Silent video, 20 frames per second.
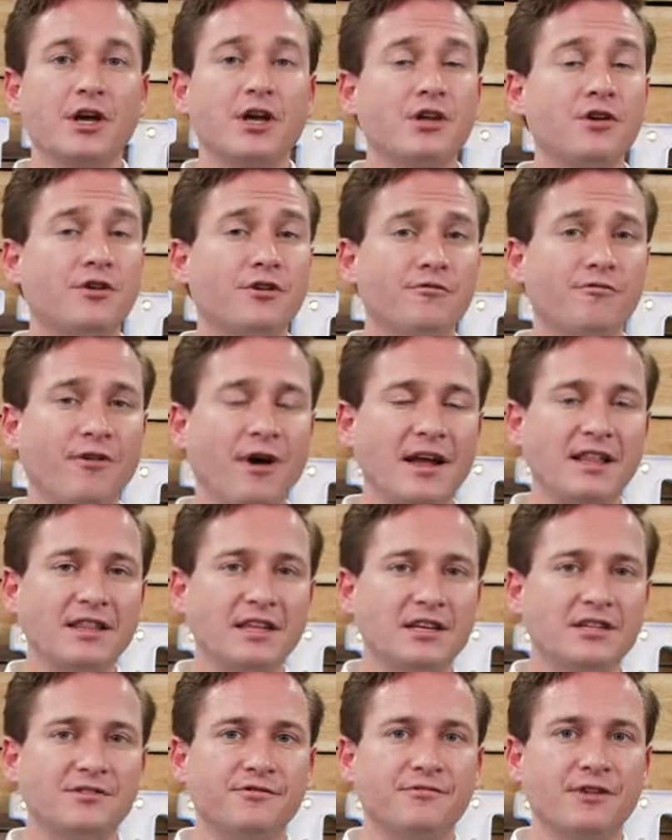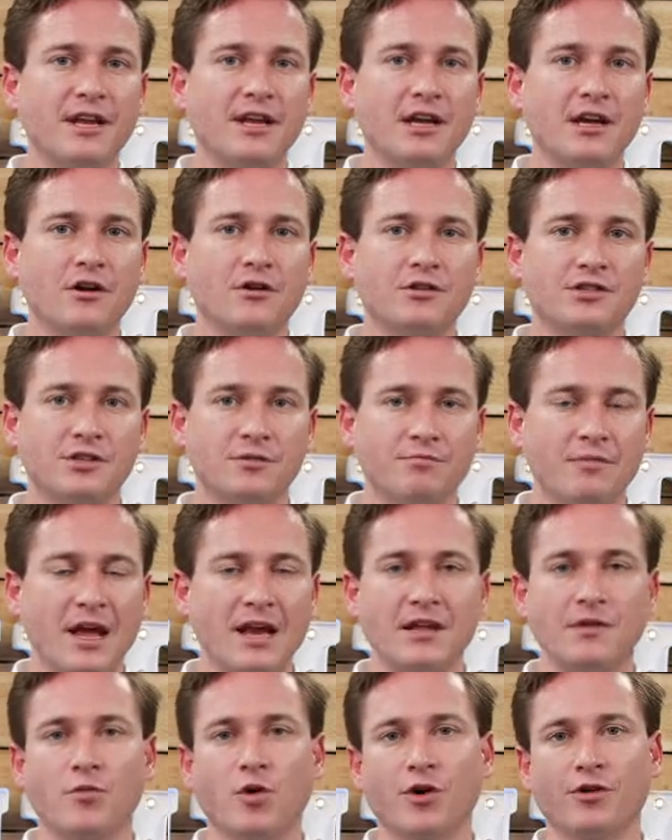You can find these videos and
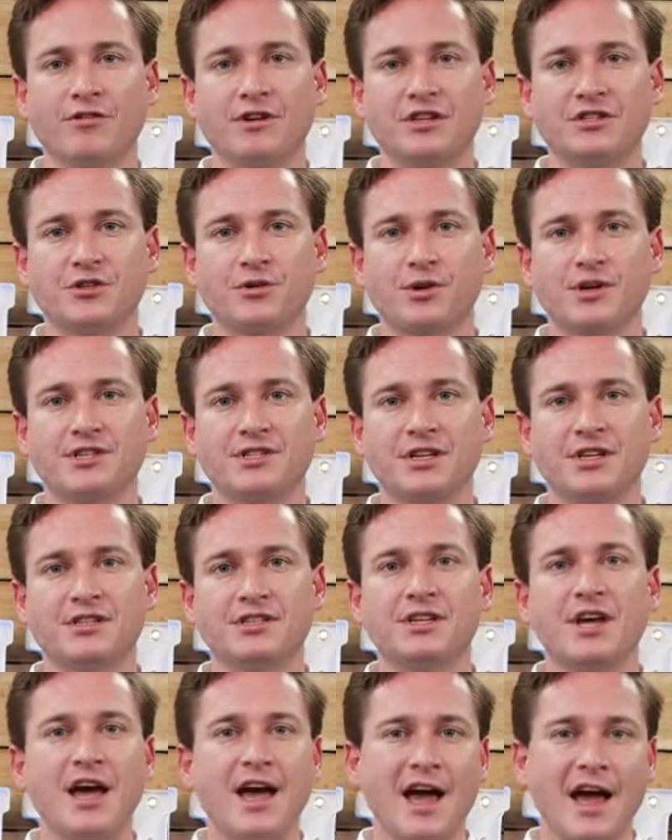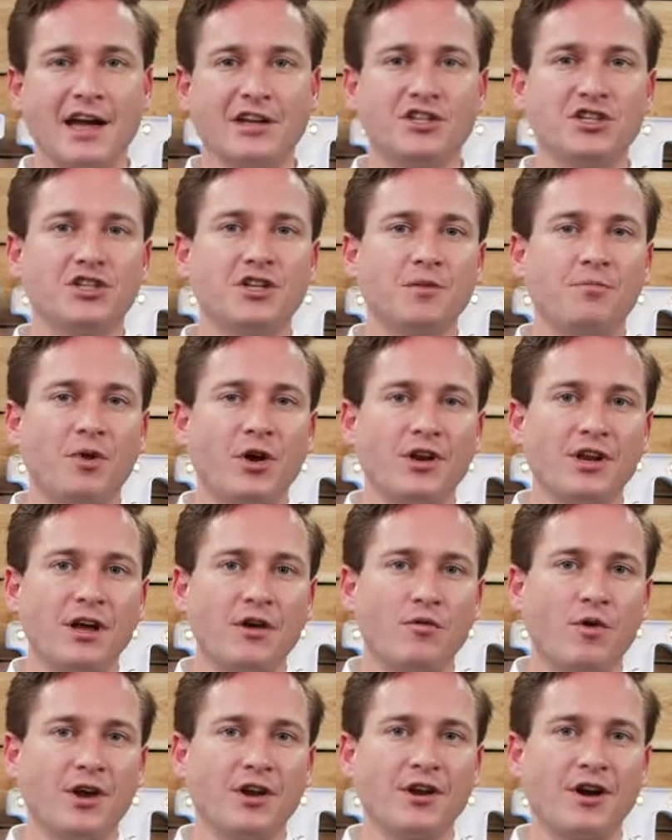many more resources at
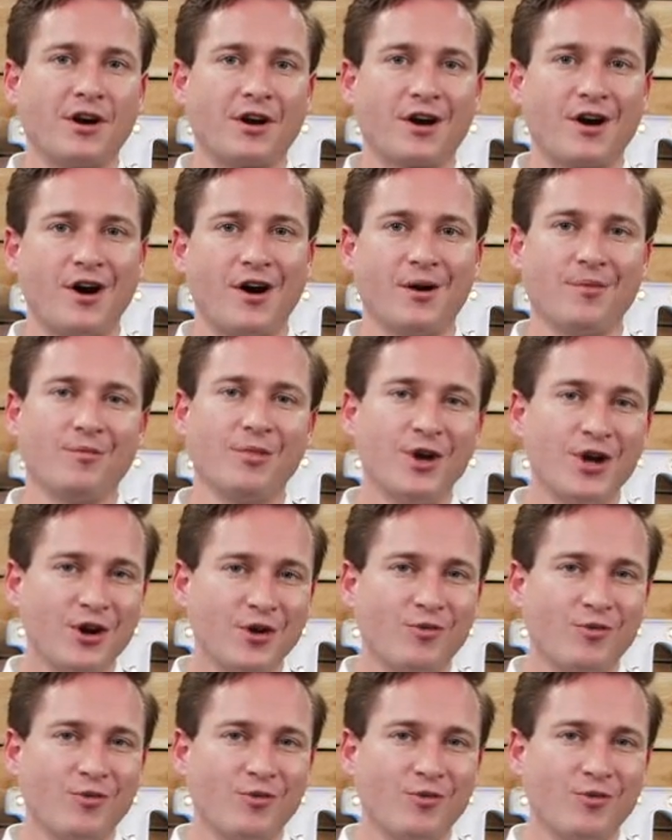shiponday1.com,